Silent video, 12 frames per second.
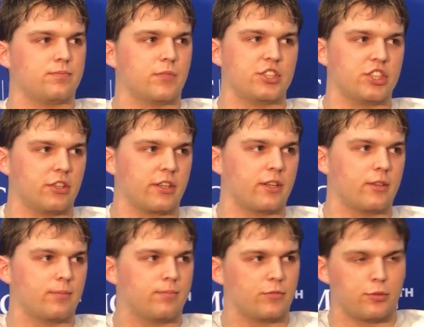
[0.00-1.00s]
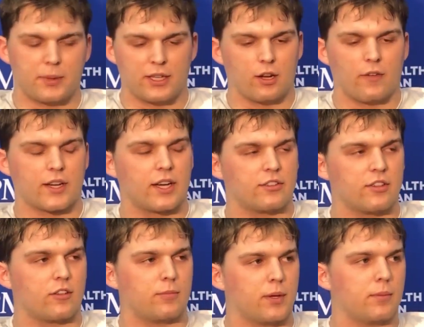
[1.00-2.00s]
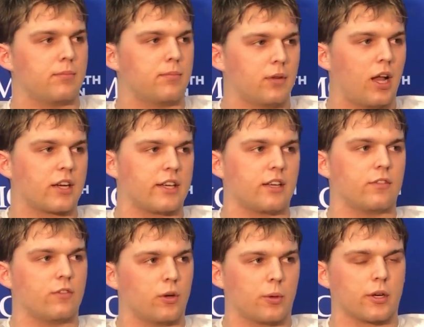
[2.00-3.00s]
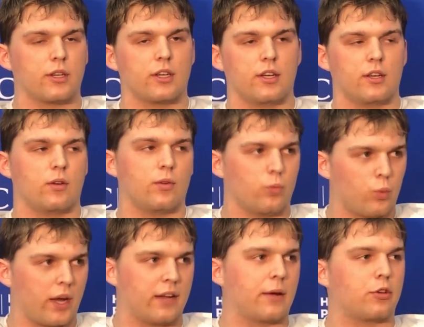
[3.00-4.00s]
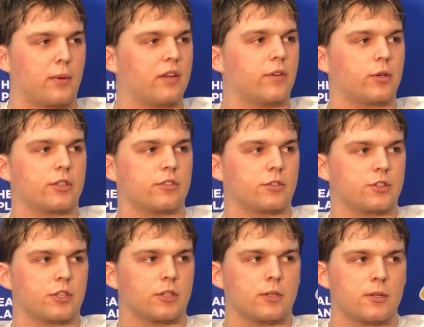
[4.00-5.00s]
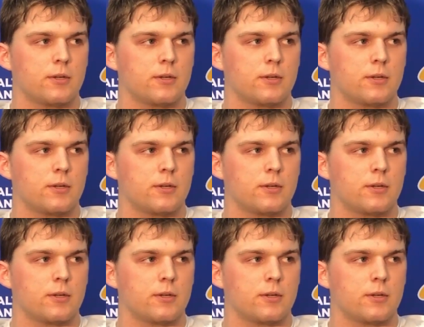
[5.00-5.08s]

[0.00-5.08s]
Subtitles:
agility, speed, all that kind of stuff. But blocking and footwork and weight, that was the main focus for sure.